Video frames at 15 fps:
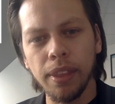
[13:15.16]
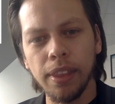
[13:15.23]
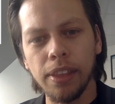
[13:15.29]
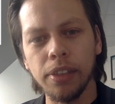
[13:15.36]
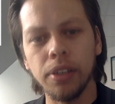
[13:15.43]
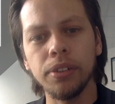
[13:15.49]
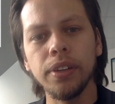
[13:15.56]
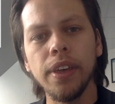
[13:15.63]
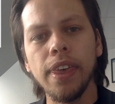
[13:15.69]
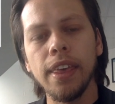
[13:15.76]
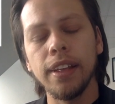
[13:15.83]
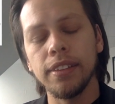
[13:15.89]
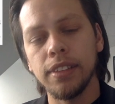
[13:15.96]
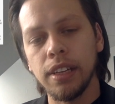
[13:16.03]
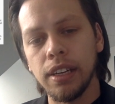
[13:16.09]
You know,
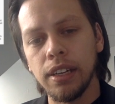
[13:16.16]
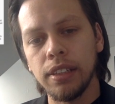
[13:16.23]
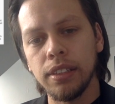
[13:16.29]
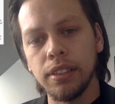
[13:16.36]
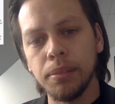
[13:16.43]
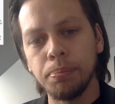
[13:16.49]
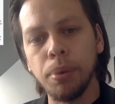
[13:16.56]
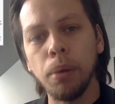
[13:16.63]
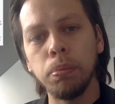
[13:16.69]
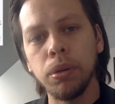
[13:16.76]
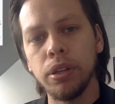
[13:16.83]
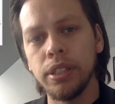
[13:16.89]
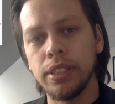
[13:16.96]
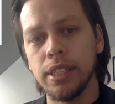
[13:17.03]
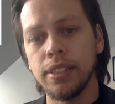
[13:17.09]

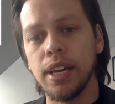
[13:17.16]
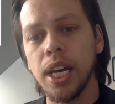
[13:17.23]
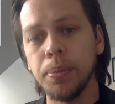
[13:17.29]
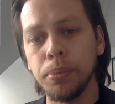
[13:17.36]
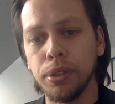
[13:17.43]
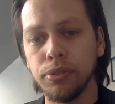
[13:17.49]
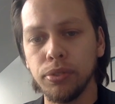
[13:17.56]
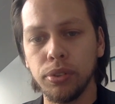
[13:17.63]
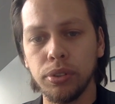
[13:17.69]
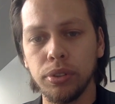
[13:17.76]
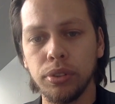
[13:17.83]
poplar is a type of